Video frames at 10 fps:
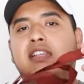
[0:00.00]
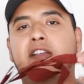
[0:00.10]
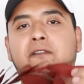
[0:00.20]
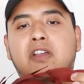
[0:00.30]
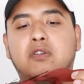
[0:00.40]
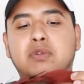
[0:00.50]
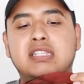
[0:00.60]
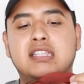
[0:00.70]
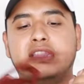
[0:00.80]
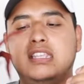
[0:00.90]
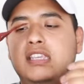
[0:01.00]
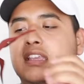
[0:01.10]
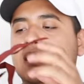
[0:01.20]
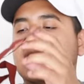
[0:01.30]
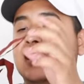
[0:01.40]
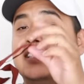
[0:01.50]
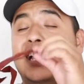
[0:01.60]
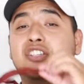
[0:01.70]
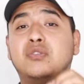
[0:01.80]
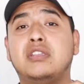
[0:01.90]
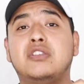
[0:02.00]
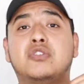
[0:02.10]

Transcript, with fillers: that I found recently. It's actually